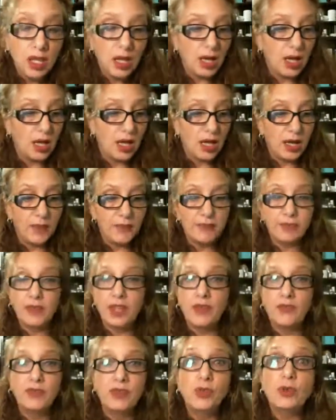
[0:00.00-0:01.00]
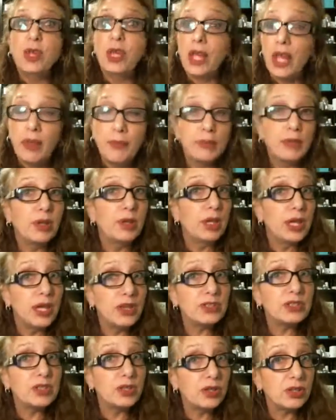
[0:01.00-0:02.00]
If you can, and here's
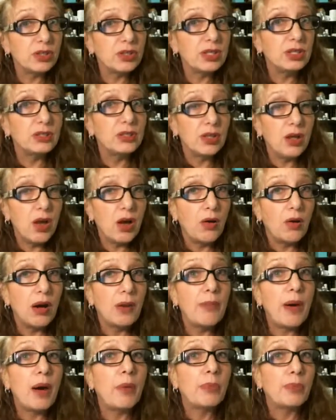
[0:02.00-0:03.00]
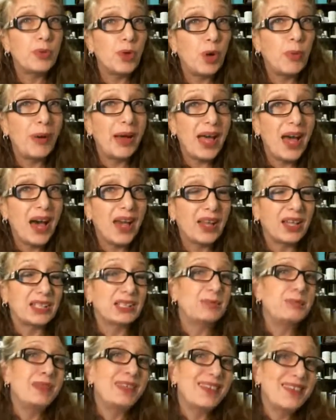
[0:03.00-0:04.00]
the good thing to know about probiotics,
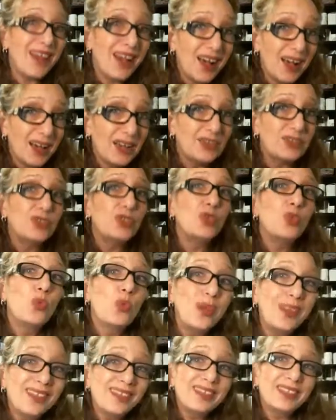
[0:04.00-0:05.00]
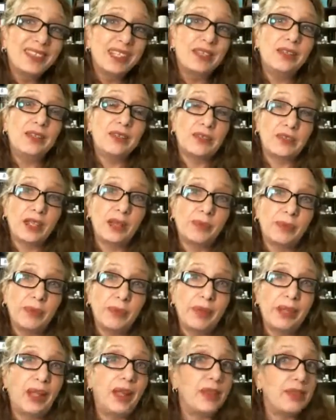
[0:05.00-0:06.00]
because you will need to
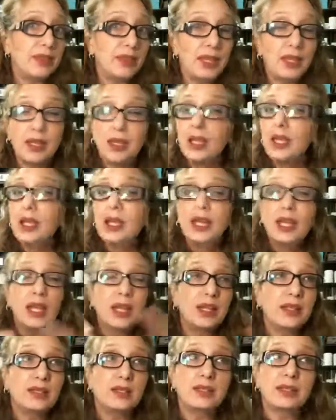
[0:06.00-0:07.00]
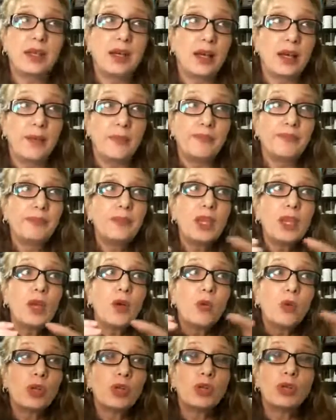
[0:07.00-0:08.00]
supplement. I think it's,
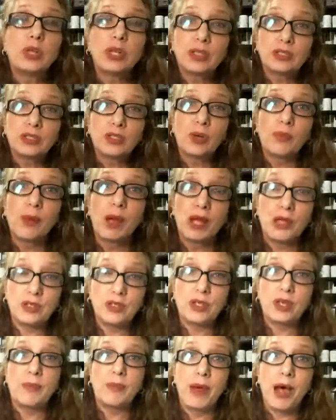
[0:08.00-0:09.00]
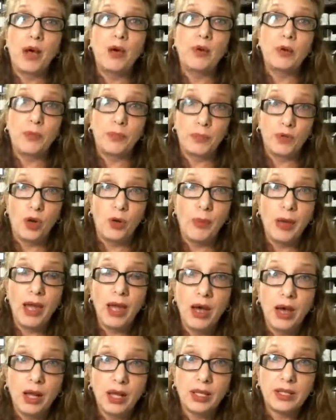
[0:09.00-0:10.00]
we're learning so much about
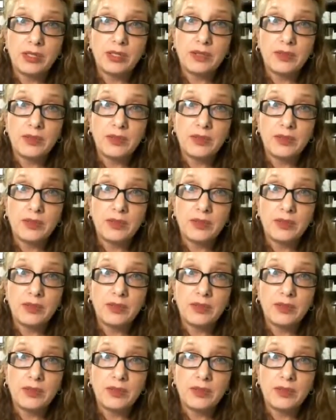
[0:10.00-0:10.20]
probiotics.